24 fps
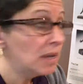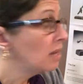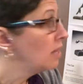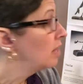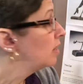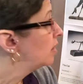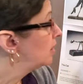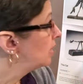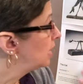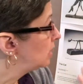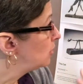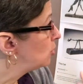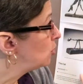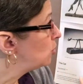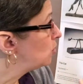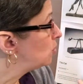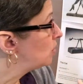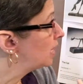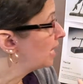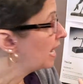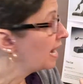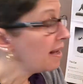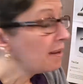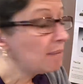then do
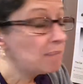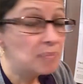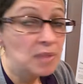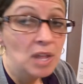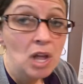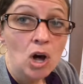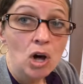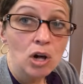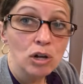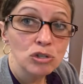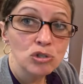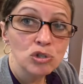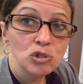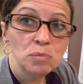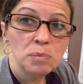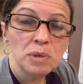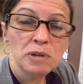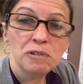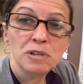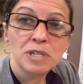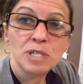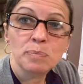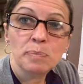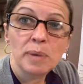that. Also be
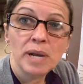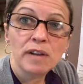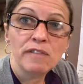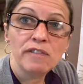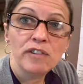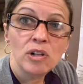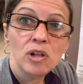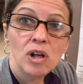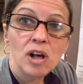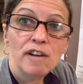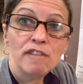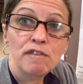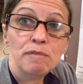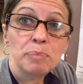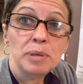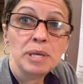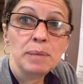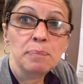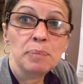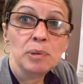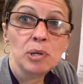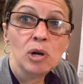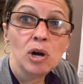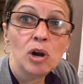respectful of
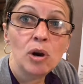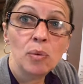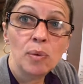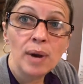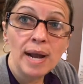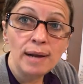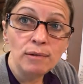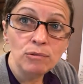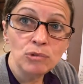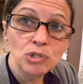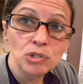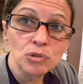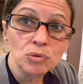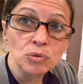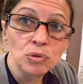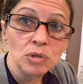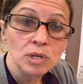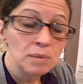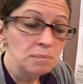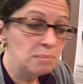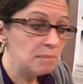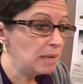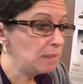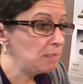people around you.
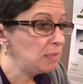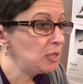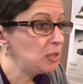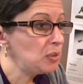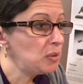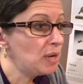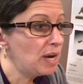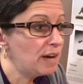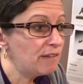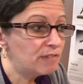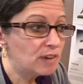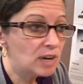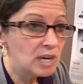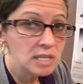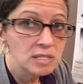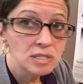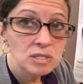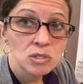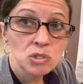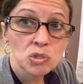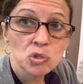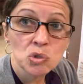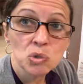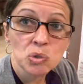Maybe you have
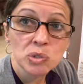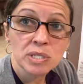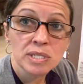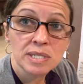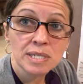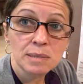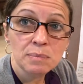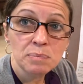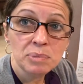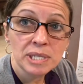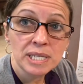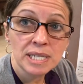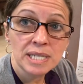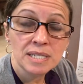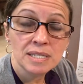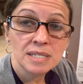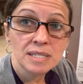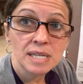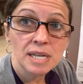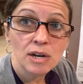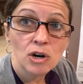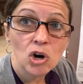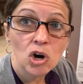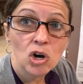cousins or siblings
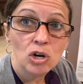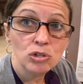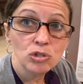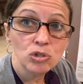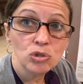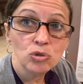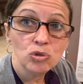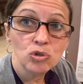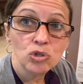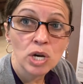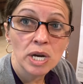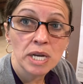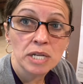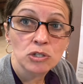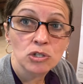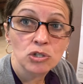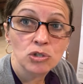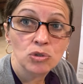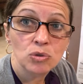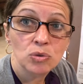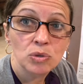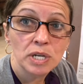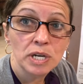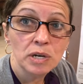that are also trying to
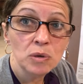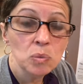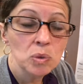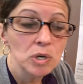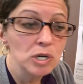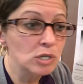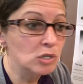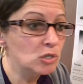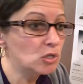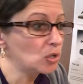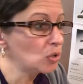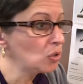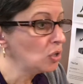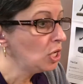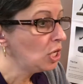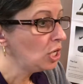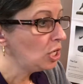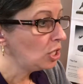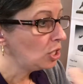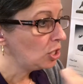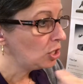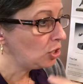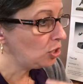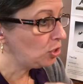do their work, so
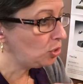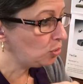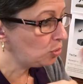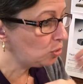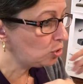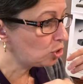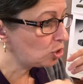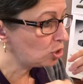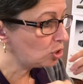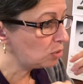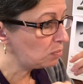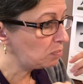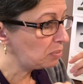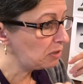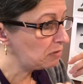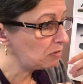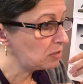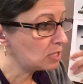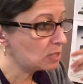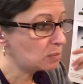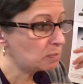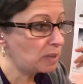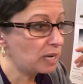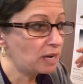you should be
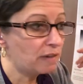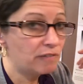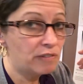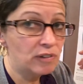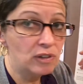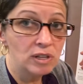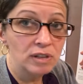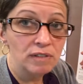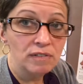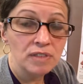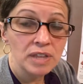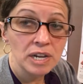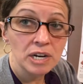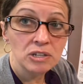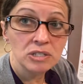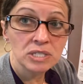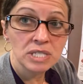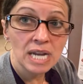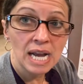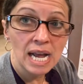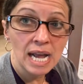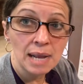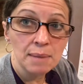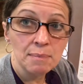respectful of their
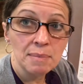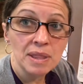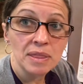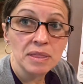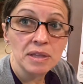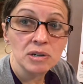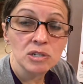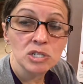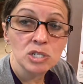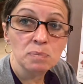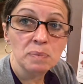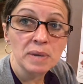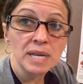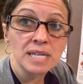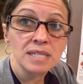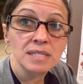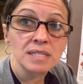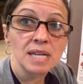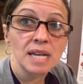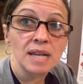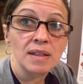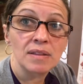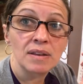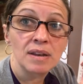time and their space
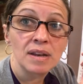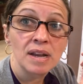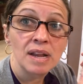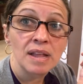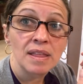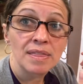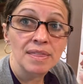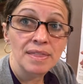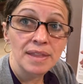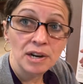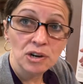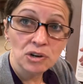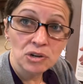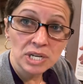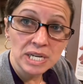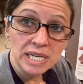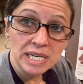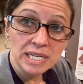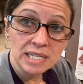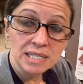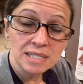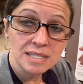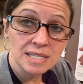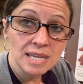and their
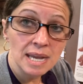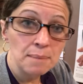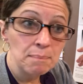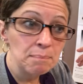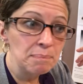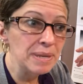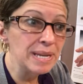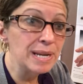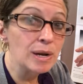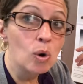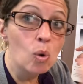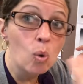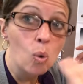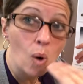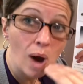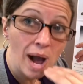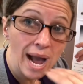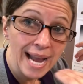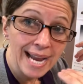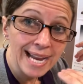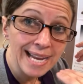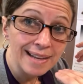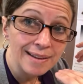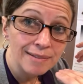needs and be
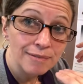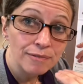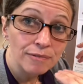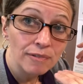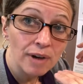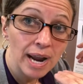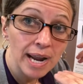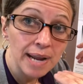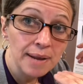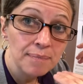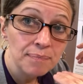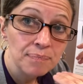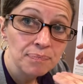quiet, right?